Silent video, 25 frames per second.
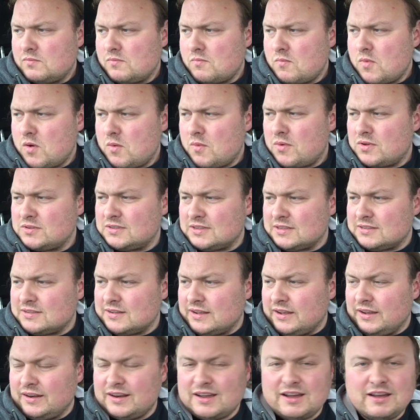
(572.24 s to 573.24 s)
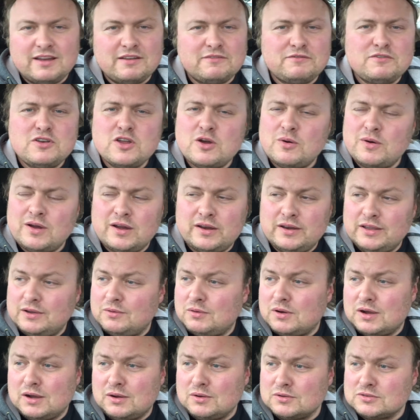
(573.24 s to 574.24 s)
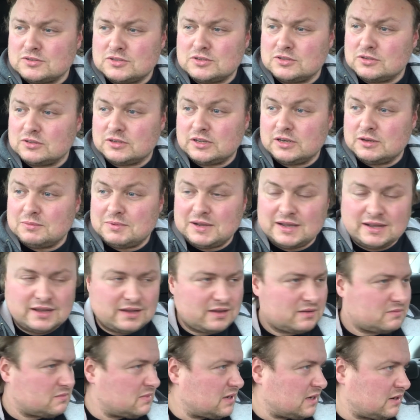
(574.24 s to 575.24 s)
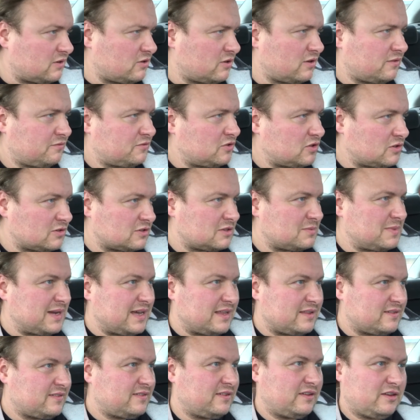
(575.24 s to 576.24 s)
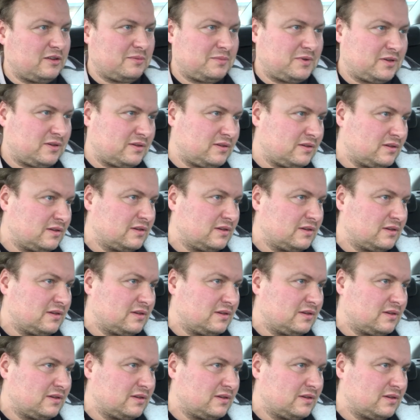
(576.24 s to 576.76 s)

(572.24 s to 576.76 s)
What was I saying? I have no idea what I was talking about. I know I've talked about the cinema.